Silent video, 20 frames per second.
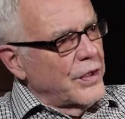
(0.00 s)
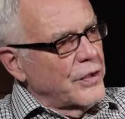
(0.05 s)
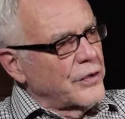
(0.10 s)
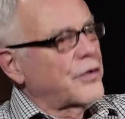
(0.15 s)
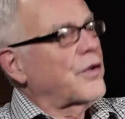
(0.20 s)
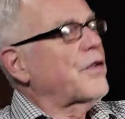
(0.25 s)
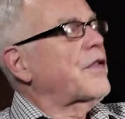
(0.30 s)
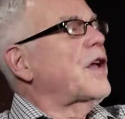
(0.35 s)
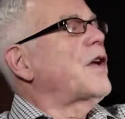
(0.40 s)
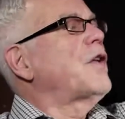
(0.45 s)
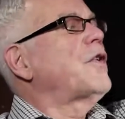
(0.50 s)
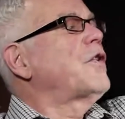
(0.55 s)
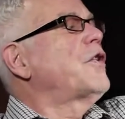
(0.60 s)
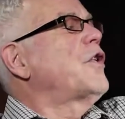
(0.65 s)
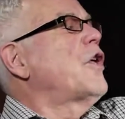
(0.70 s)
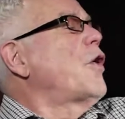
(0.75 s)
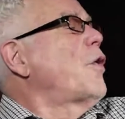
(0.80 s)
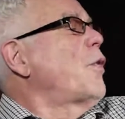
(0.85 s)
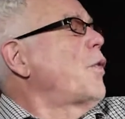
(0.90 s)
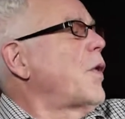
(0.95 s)
so they'll
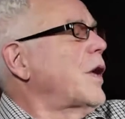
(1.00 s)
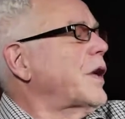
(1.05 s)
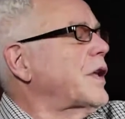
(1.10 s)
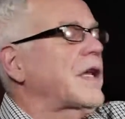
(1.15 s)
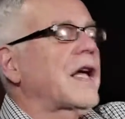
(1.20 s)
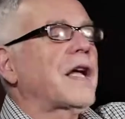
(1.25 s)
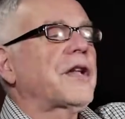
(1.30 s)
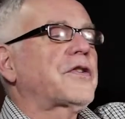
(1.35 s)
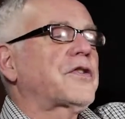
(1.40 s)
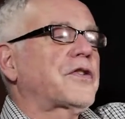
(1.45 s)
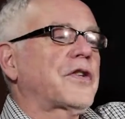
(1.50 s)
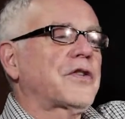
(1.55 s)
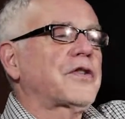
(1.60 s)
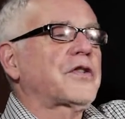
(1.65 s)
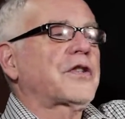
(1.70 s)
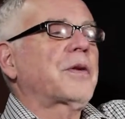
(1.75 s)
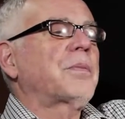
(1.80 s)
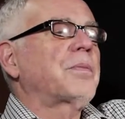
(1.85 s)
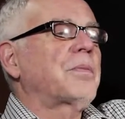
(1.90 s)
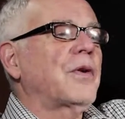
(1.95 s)
know what that
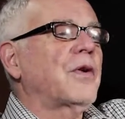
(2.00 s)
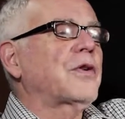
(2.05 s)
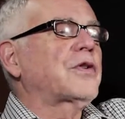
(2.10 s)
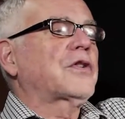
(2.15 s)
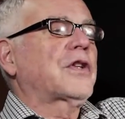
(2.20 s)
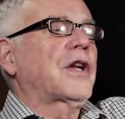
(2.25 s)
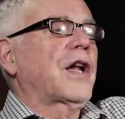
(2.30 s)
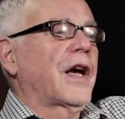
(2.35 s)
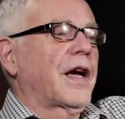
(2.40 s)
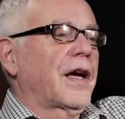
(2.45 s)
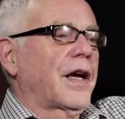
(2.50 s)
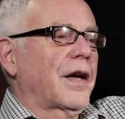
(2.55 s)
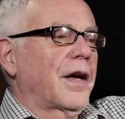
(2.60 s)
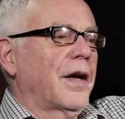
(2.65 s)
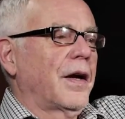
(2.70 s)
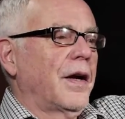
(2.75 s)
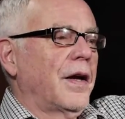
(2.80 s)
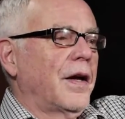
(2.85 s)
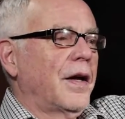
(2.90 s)
system looks like.